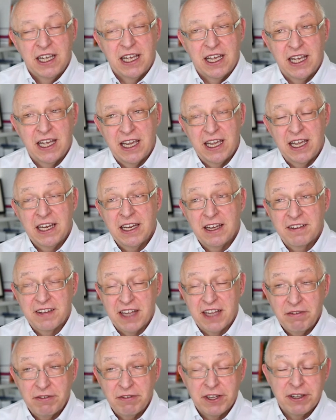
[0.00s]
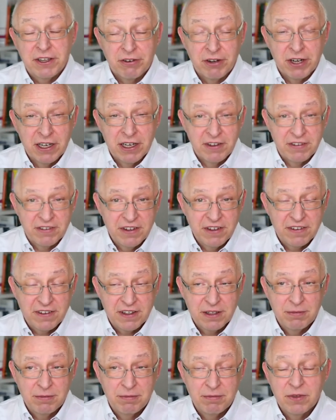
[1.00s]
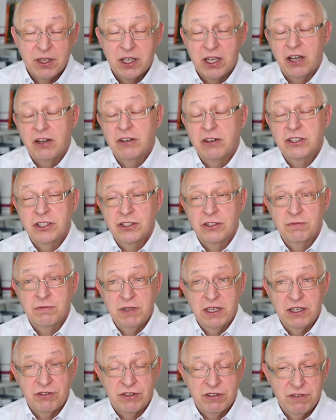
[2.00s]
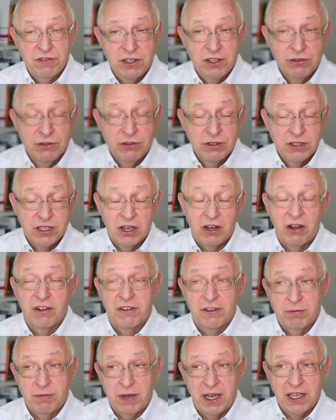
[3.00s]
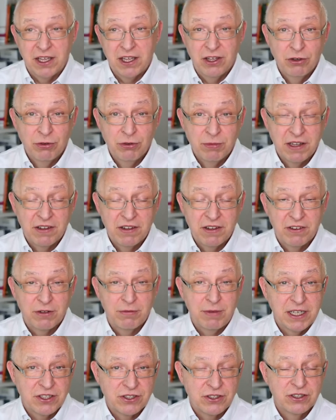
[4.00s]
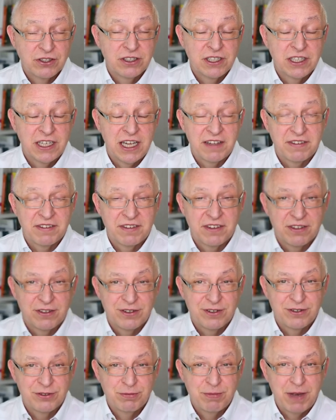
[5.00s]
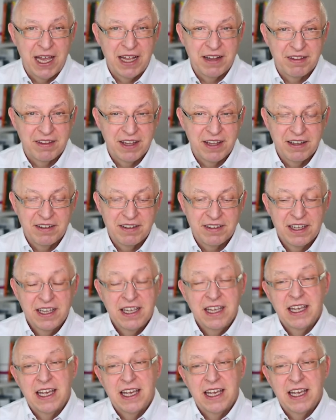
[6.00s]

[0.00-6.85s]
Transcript: In a safety critical system, code should be reviewed also by humans to make sure it doesn't do bad things.